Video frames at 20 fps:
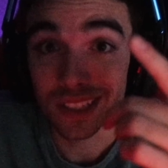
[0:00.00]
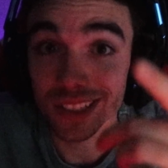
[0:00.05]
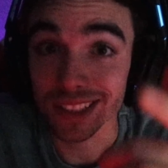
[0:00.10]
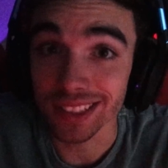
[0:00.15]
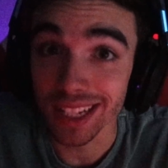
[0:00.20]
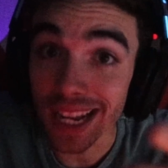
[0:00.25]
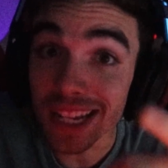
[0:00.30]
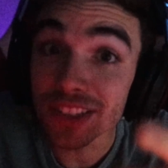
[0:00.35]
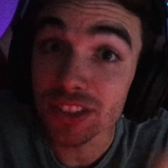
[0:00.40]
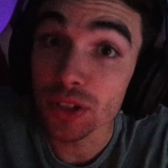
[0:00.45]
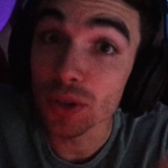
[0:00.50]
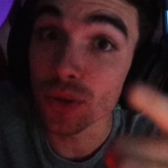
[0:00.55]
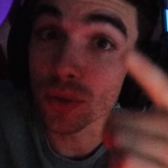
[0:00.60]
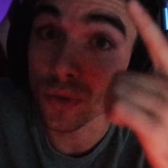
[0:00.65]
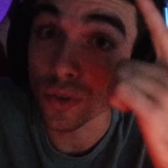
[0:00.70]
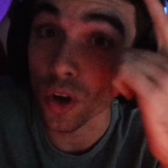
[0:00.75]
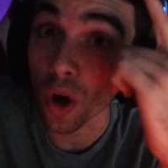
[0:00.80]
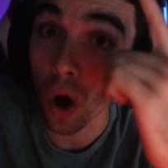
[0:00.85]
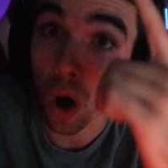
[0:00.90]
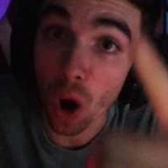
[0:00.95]
stay tuned
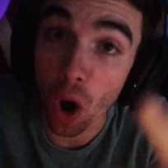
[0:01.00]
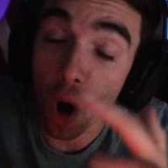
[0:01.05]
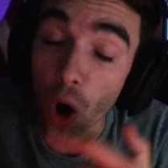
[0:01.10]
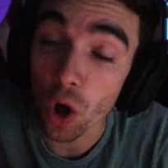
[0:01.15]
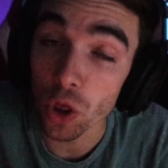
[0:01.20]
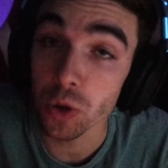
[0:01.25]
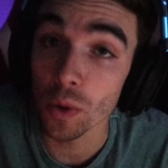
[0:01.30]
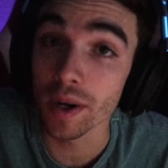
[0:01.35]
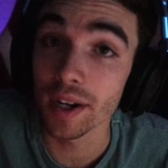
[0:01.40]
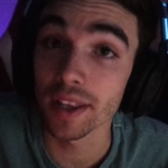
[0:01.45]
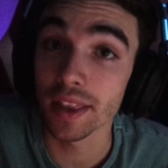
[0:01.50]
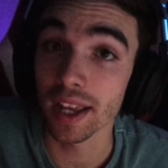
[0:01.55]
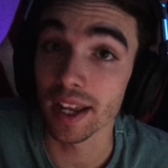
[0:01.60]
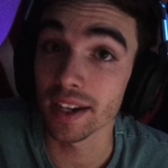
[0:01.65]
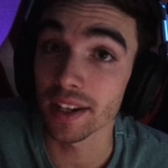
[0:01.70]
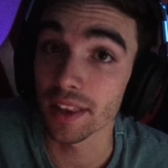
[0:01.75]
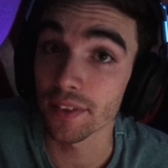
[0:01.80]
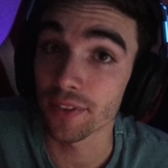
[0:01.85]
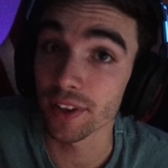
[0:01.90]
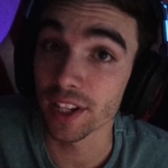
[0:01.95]
all the way to the end
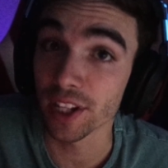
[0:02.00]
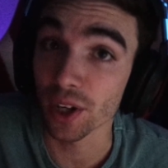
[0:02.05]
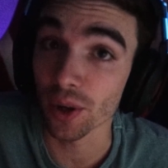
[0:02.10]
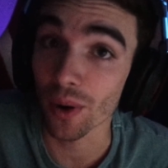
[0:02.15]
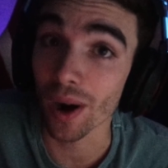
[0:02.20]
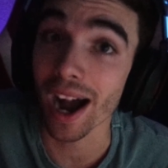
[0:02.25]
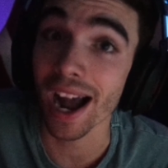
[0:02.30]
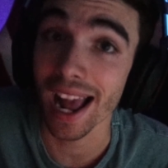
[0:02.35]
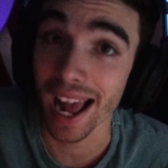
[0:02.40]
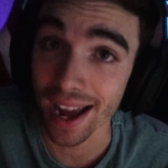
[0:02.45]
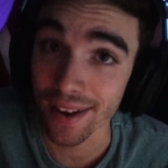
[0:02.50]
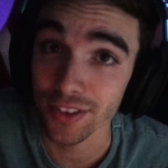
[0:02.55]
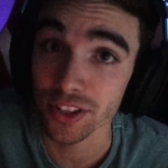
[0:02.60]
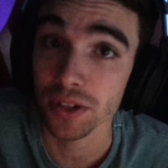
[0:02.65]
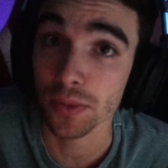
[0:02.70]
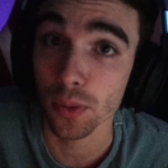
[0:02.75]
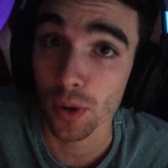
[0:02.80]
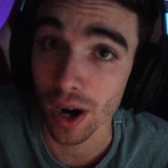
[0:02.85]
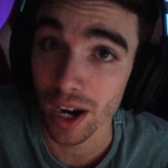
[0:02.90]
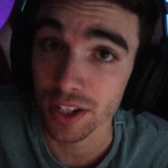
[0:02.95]
of the video. I have a
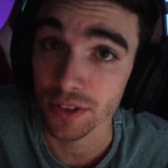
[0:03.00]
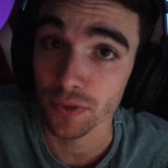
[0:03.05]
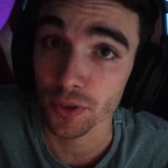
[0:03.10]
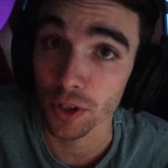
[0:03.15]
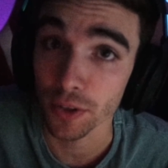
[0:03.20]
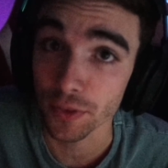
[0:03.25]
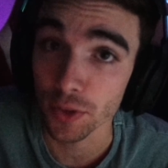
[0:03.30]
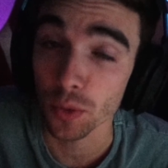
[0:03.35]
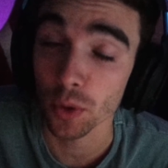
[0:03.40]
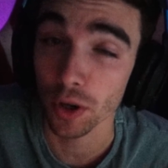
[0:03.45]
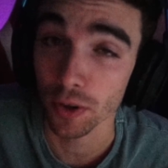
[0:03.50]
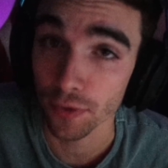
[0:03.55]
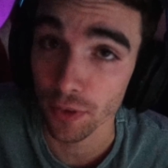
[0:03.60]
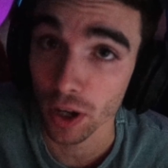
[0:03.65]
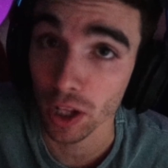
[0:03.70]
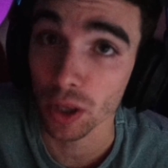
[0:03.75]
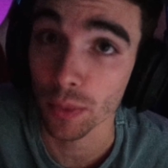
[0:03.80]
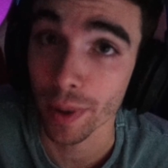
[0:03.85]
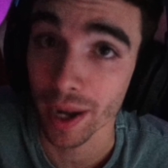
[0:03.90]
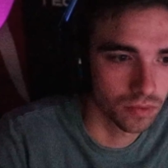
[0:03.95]
surprise for you if you want to
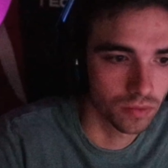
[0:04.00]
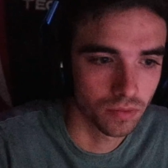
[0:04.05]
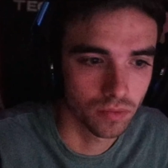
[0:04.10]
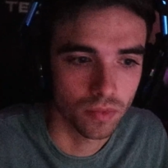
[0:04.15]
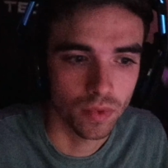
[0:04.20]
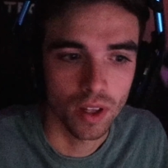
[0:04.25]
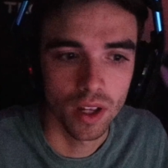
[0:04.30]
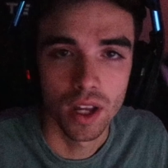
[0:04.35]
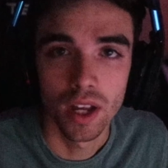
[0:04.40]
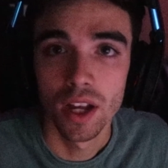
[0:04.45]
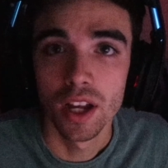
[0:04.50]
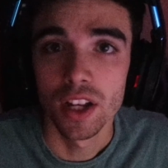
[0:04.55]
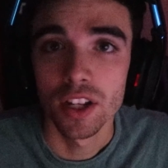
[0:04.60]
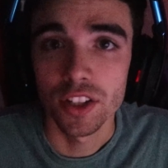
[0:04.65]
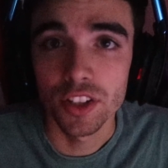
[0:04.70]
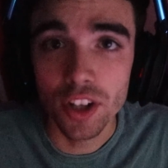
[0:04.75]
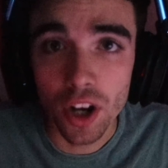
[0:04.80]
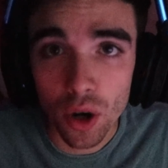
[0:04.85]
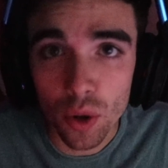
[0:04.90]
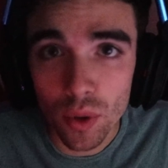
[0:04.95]
follow back.
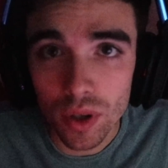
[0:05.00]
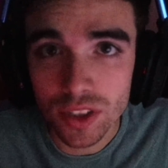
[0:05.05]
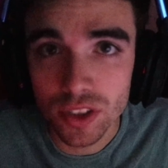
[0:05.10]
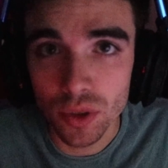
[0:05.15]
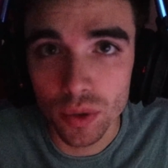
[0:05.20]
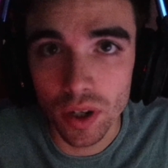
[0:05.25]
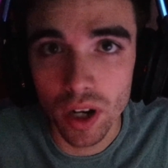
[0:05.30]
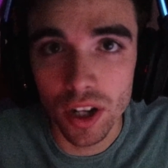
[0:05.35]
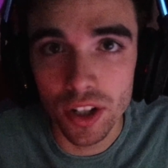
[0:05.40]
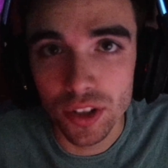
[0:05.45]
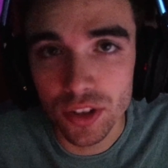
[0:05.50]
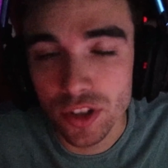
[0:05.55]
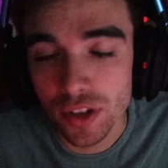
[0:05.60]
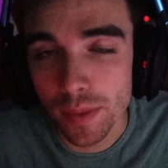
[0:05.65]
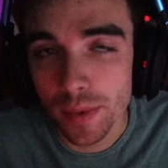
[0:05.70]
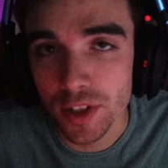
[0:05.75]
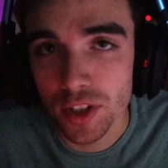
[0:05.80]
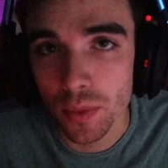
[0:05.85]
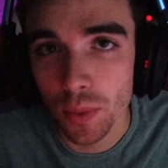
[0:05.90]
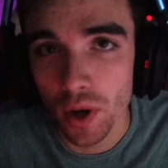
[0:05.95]
Yo, what's going on YouTube?
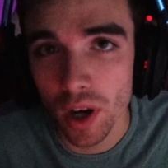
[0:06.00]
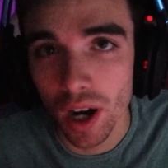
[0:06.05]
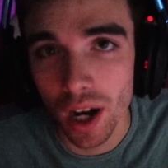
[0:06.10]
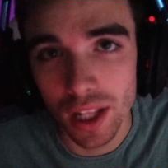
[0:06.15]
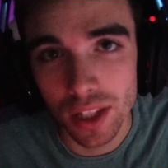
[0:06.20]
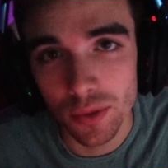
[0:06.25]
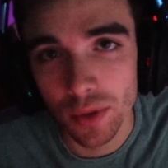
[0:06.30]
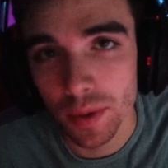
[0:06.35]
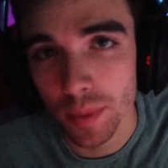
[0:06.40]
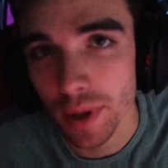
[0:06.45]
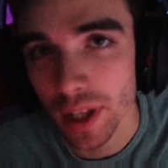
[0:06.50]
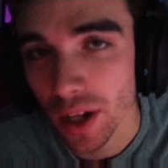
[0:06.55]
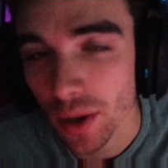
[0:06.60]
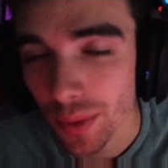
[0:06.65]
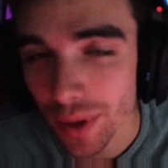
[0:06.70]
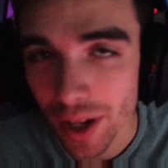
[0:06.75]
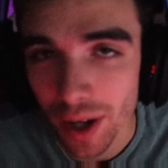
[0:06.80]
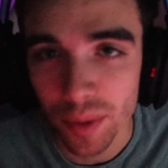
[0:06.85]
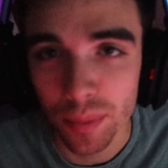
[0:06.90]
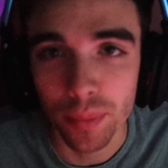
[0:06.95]
It's your boy Hollywood, man, and we
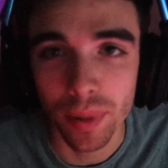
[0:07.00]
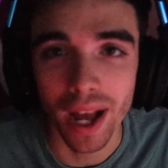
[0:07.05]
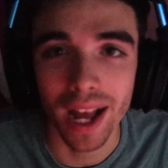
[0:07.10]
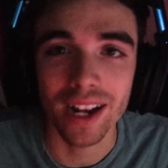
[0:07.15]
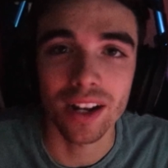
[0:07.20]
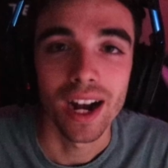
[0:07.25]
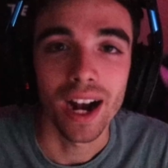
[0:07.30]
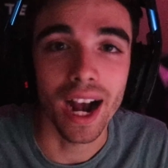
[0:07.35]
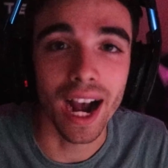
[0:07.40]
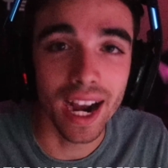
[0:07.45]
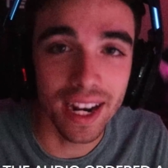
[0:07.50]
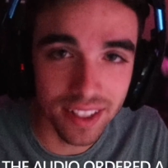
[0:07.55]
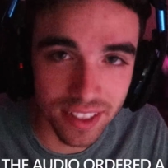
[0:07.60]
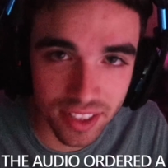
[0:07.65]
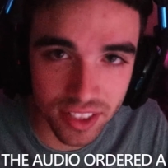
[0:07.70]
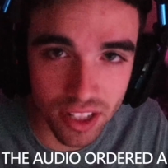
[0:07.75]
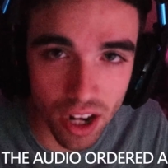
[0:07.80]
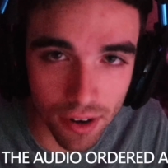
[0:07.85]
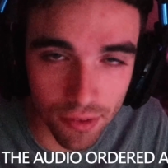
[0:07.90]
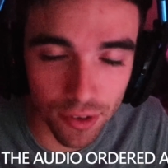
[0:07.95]
are back. I
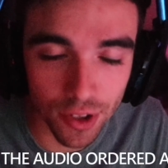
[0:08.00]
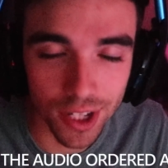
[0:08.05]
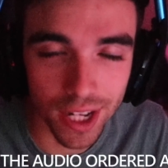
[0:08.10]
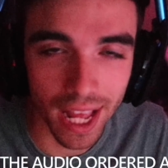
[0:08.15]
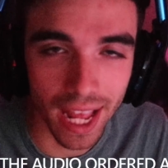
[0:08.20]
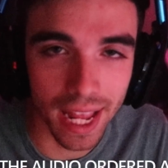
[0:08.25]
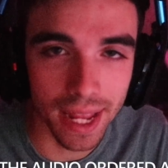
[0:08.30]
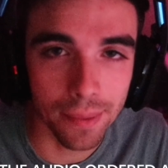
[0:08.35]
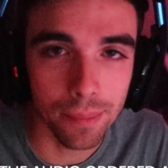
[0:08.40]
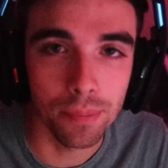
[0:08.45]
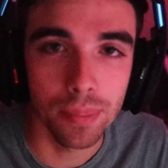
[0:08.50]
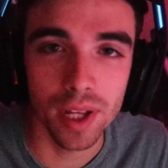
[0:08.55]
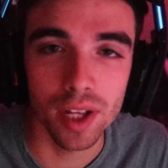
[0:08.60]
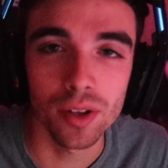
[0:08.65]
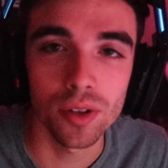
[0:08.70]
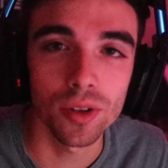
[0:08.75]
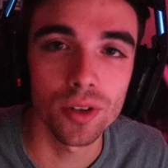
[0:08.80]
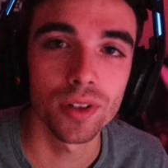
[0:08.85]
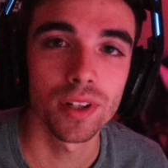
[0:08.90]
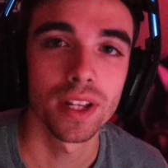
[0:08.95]
discovered a
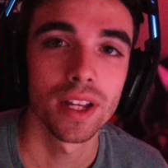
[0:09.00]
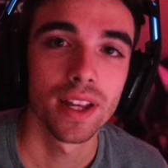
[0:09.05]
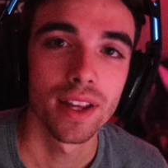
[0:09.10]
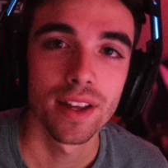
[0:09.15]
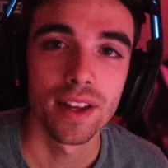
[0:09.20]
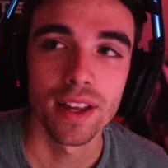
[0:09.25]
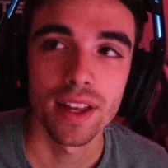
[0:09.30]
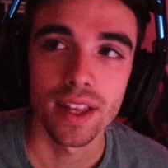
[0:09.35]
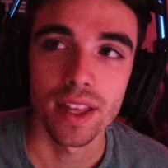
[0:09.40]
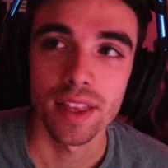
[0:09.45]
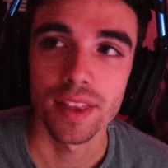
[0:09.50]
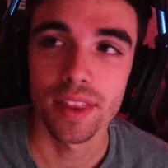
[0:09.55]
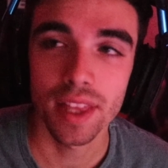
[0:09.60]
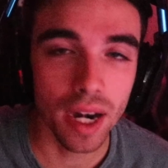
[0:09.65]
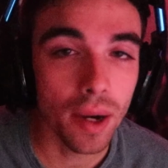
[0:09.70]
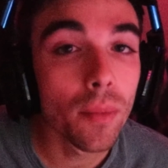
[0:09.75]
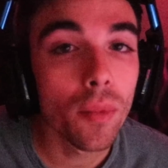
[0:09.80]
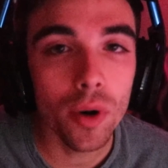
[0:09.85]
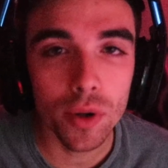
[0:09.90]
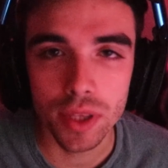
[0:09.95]
build that I'm
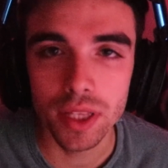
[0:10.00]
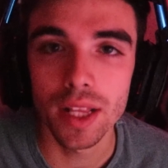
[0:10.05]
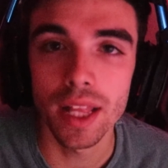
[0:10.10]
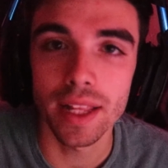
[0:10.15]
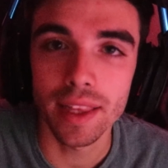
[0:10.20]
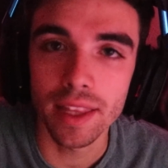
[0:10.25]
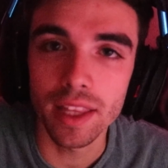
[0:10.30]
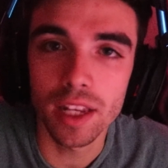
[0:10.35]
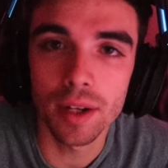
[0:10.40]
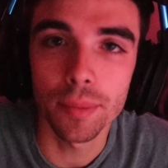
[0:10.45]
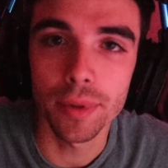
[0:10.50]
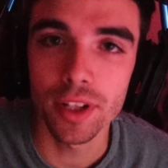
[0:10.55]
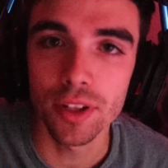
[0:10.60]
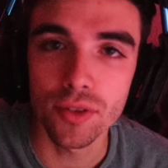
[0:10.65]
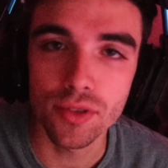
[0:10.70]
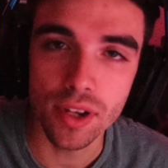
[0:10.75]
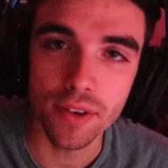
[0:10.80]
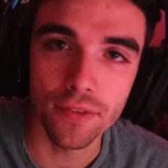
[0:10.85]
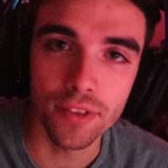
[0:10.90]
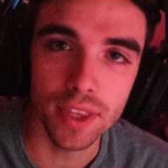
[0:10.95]
more than likely going to be
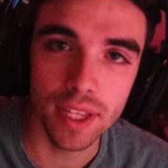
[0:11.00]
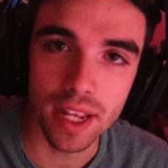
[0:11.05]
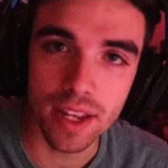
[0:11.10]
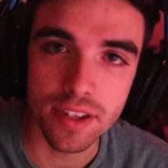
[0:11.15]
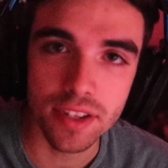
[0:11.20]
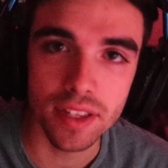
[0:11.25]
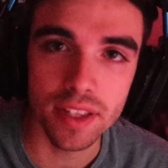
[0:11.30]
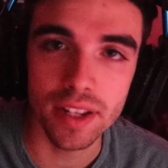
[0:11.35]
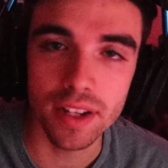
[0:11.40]
using for the rest of